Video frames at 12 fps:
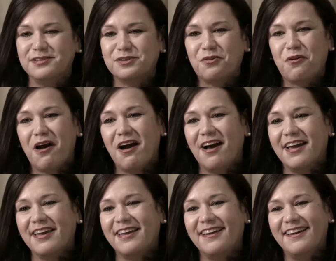
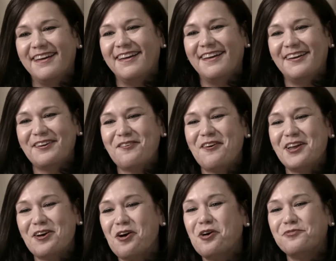cry quite
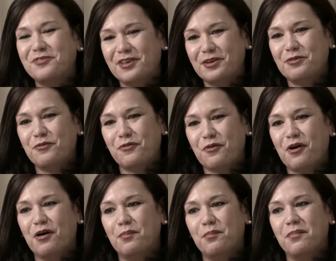often
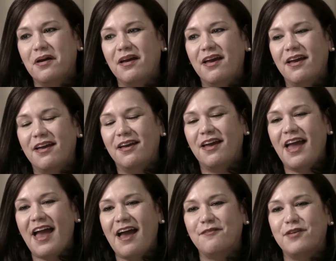from
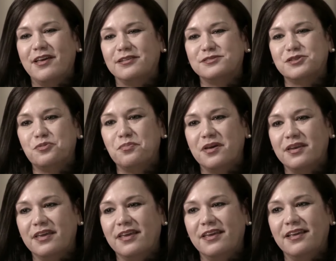having so
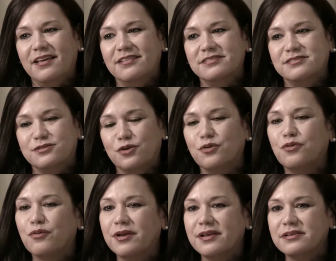many
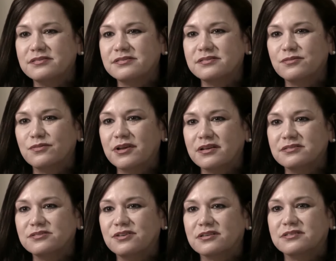surgeries,
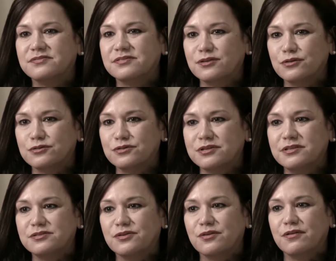reconstructive
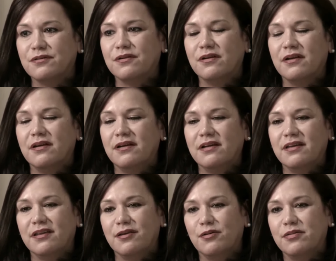surgeries, or,
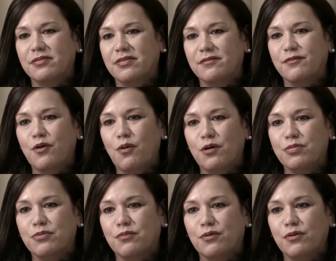you know, that they've gone
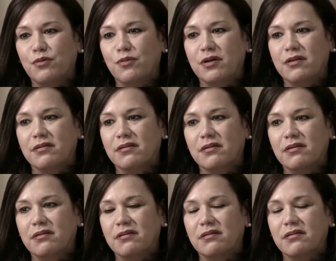through, and
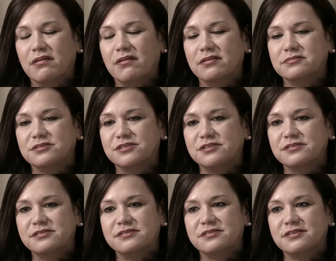
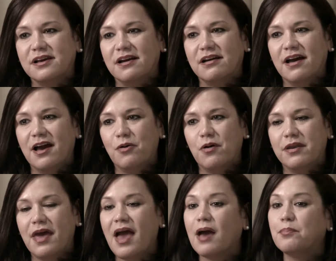just how
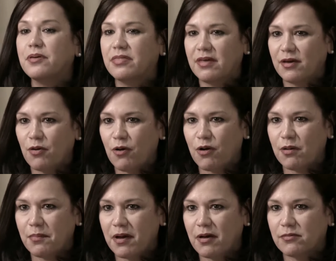unhappy they are
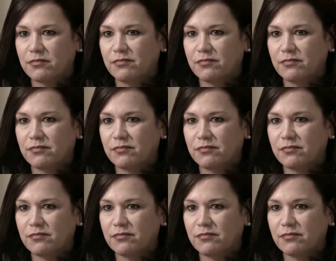about